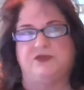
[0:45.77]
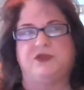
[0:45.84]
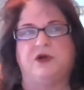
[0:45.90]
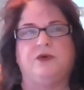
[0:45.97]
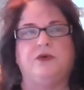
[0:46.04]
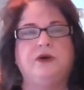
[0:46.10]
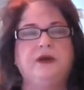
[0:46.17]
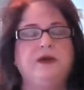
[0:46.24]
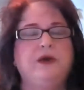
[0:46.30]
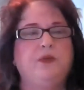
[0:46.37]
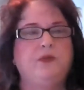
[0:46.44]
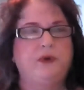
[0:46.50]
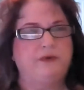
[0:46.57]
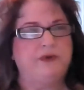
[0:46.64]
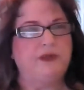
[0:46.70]
So
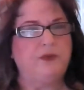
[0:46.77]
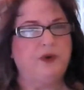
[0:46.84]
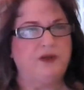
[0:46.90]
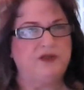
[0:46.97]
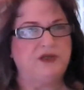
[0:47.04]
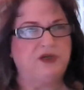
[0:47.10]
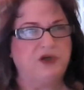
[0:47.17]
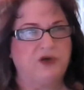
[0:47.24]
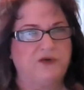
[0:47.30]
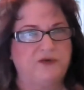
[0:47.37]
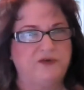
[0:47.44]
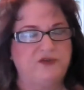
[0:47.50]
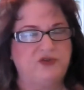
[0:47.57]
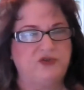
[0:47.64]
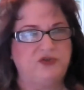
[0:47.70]
we really want to
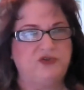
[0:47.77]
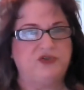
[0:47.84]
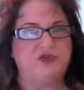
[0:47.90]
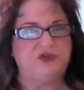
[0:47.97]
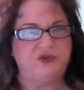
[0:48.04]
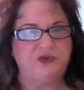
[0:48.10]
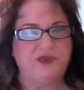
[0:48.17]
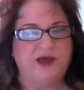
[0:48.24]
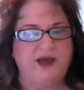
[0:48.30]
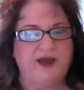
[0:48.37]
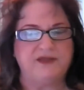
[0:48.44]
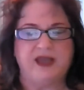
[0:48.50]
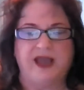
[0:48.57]
encourage you to do that,